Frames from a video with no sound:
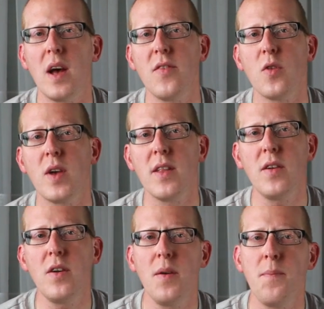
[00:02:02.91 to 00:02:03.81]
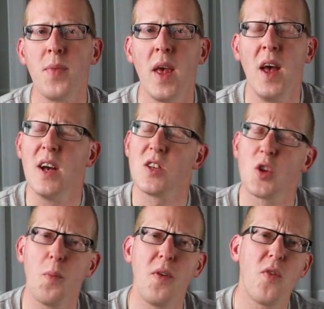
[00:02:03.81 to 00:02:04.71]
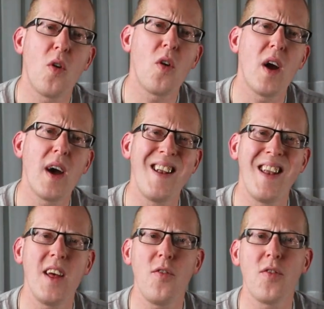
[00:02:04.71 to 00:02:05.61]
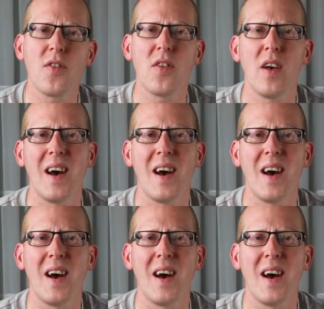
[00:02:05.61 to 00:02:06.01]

life together. So before I left,